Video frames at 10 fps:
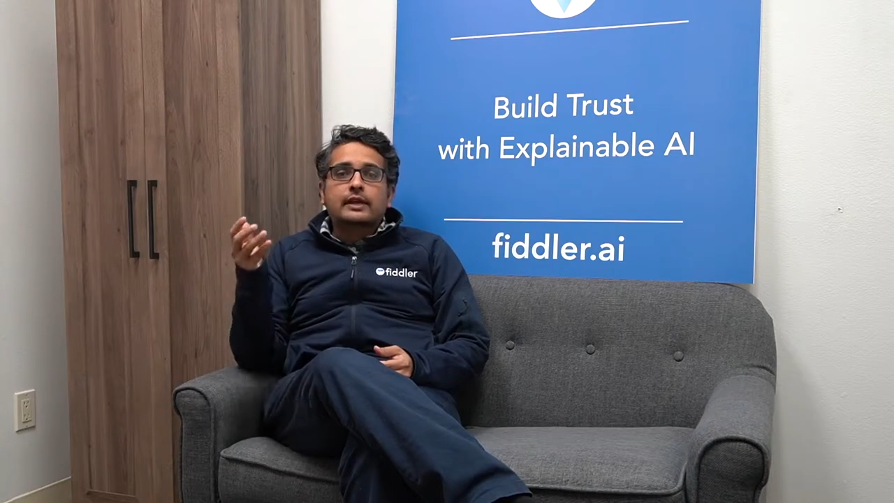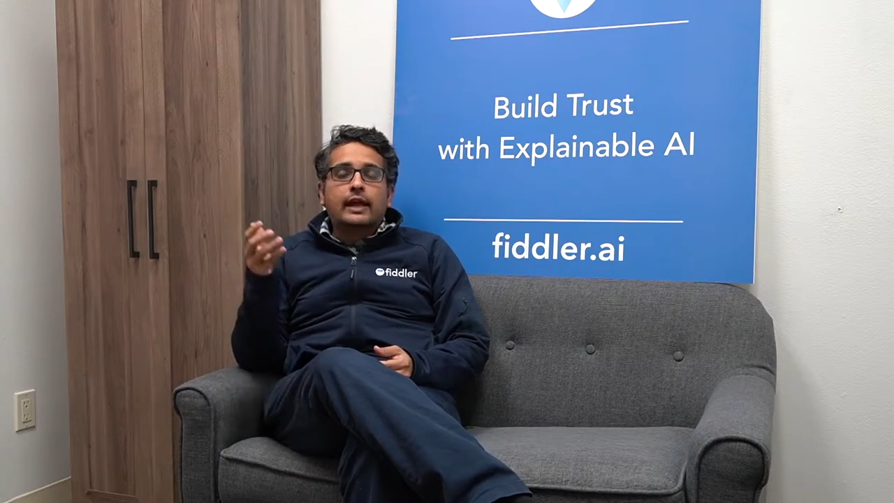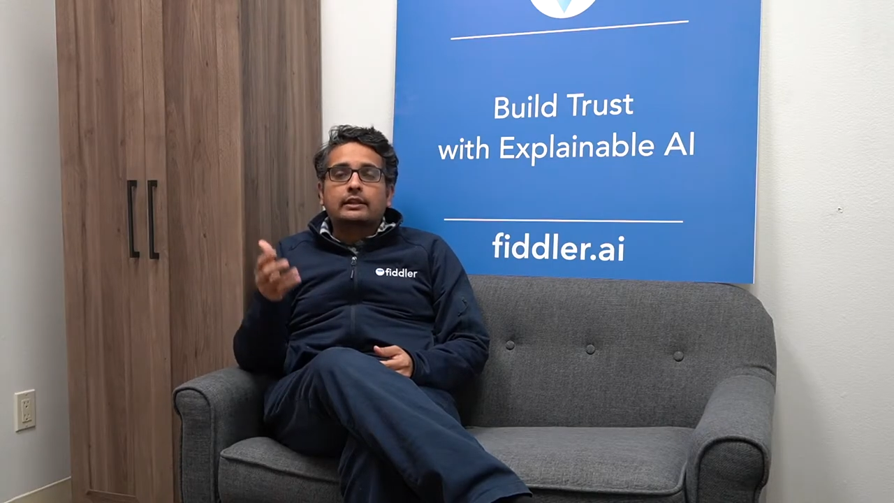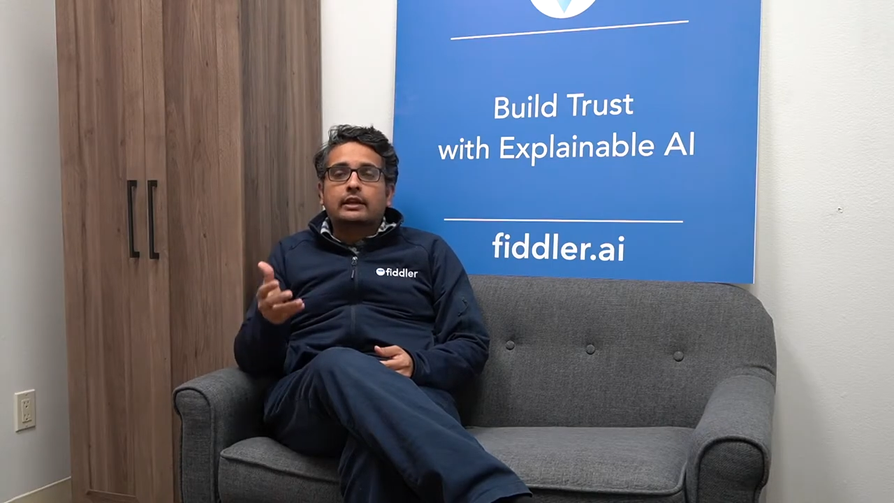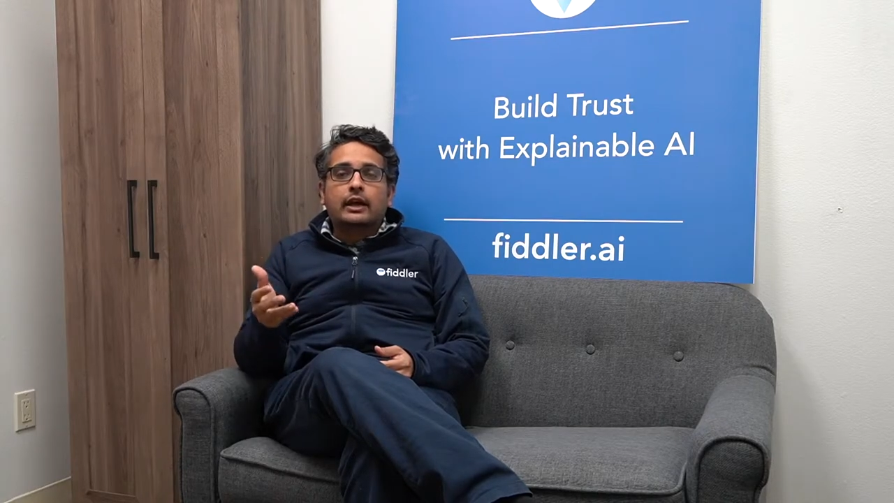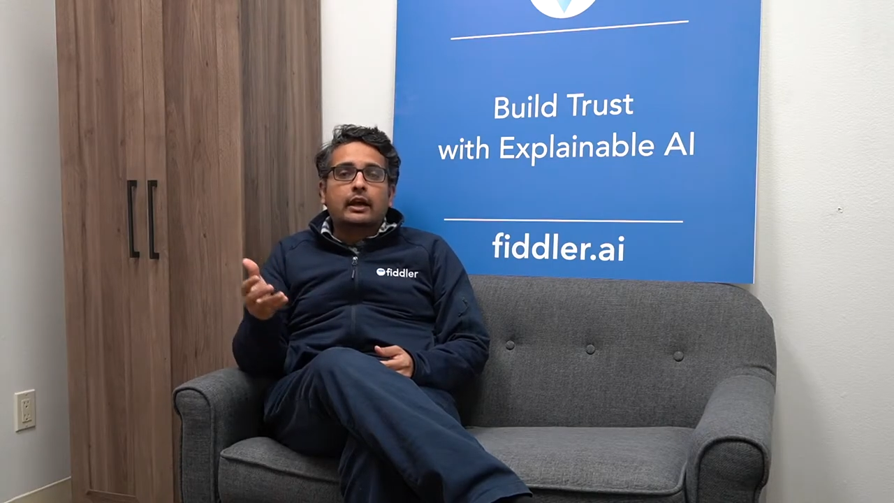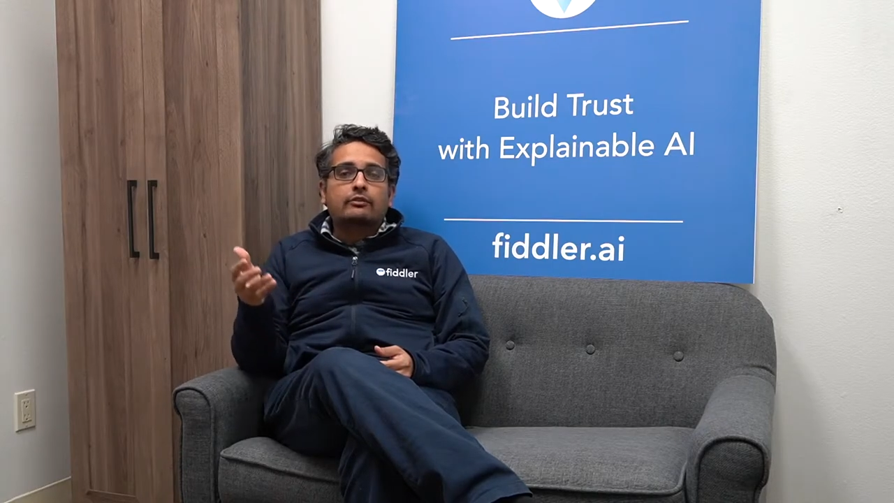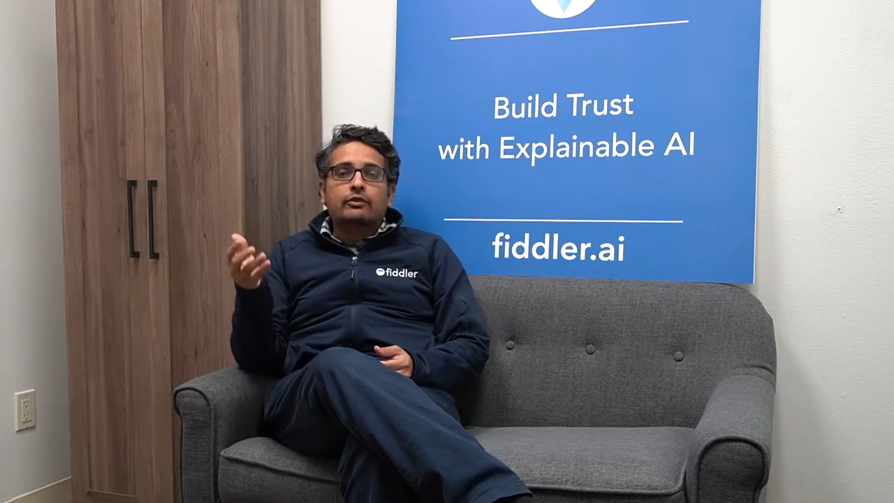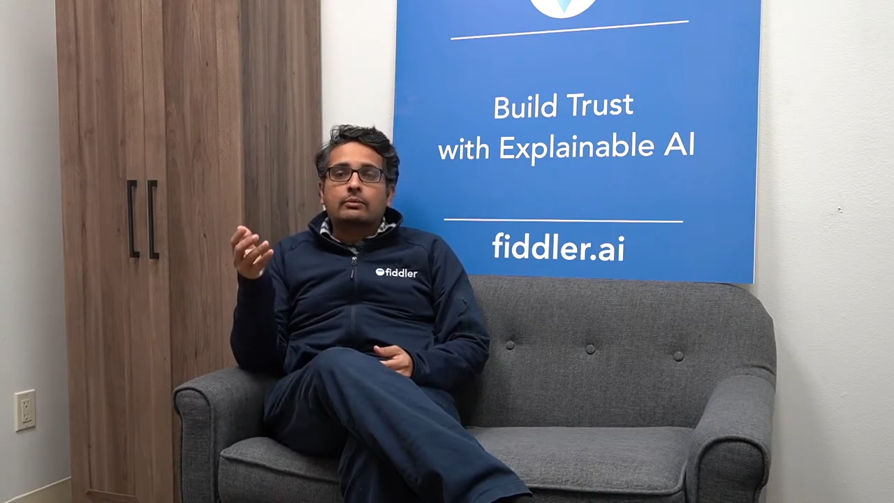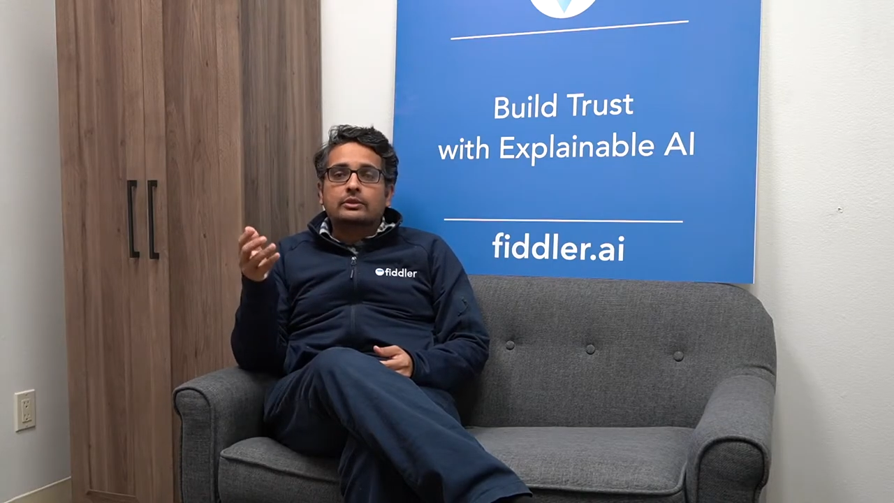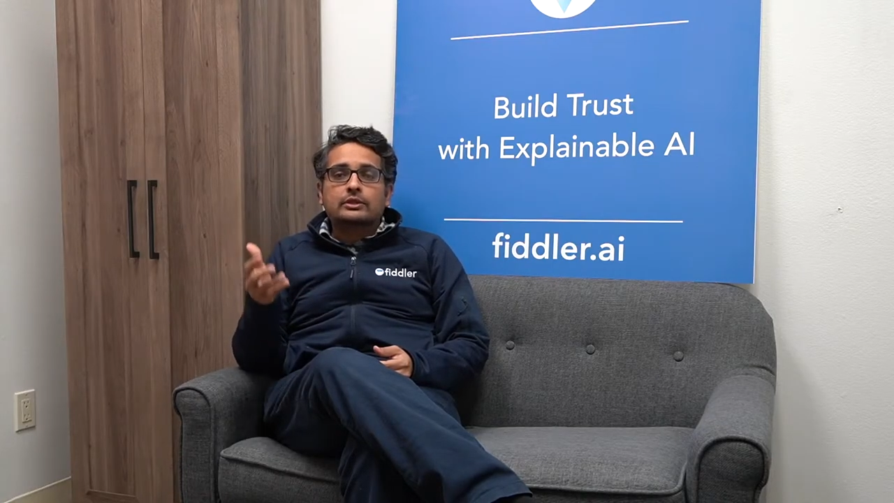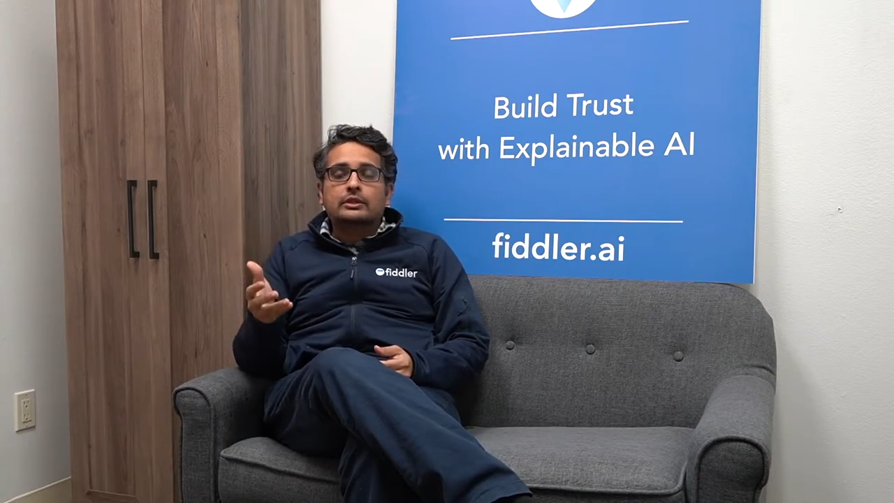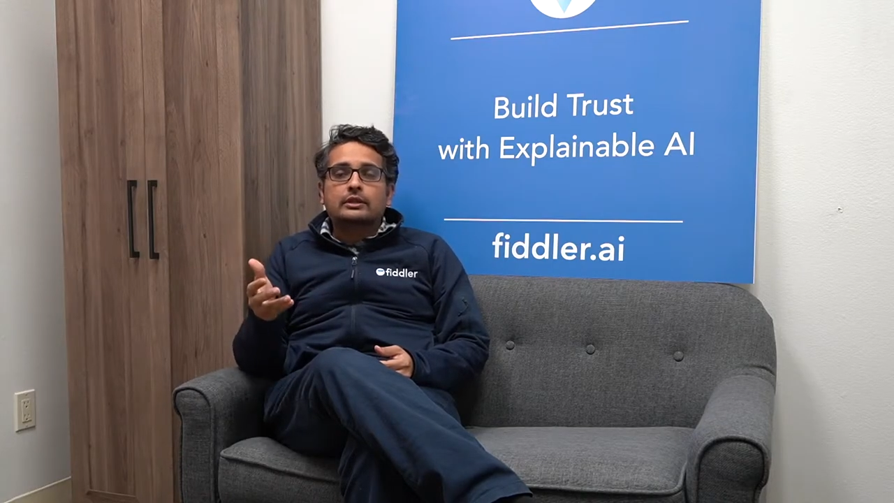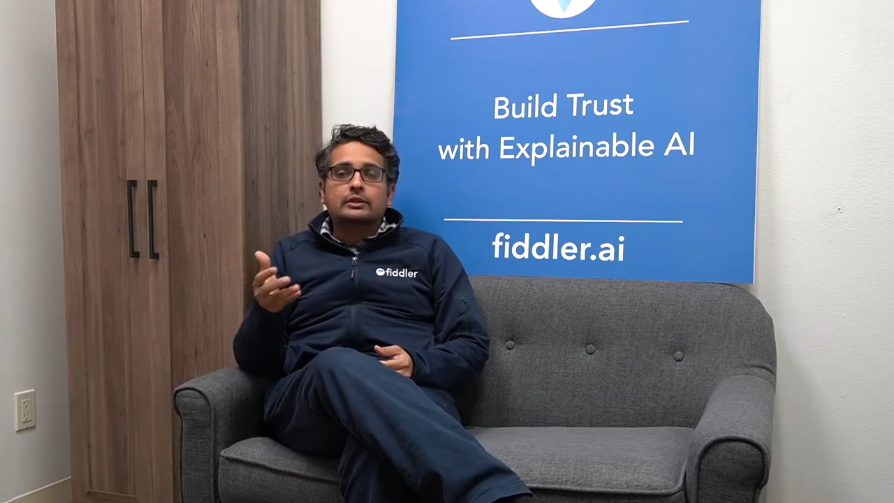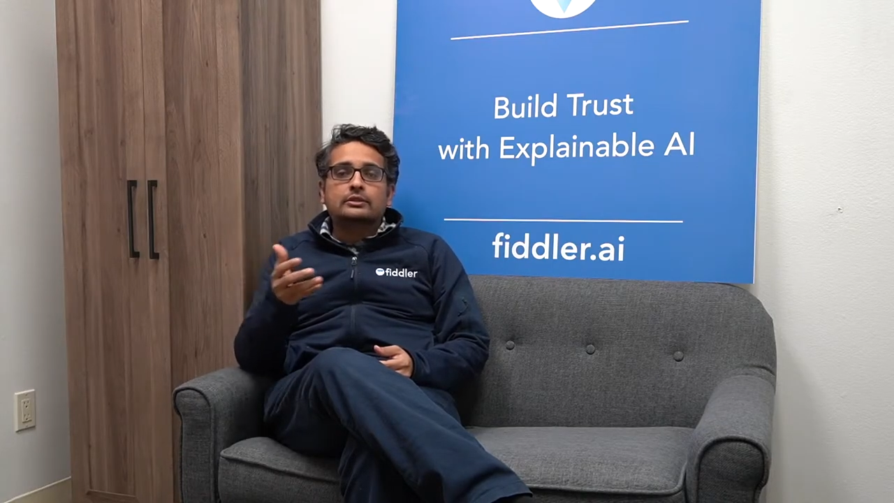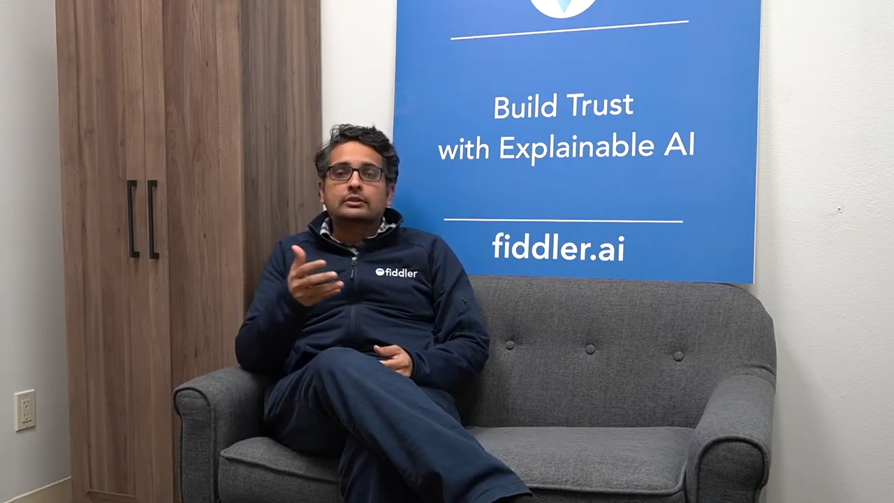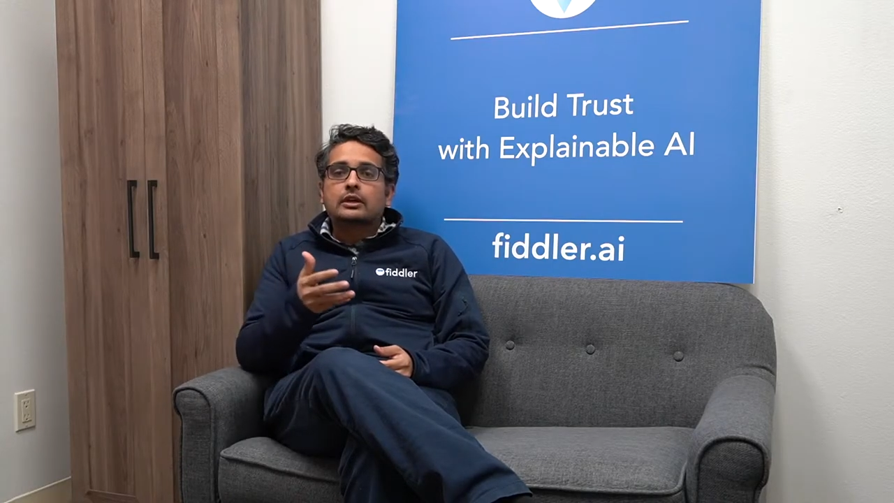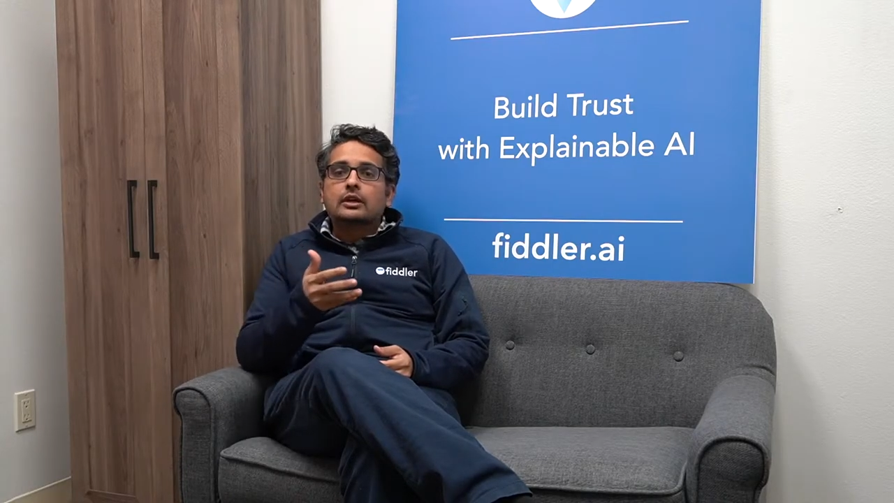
healthcare, pharmaceuticals,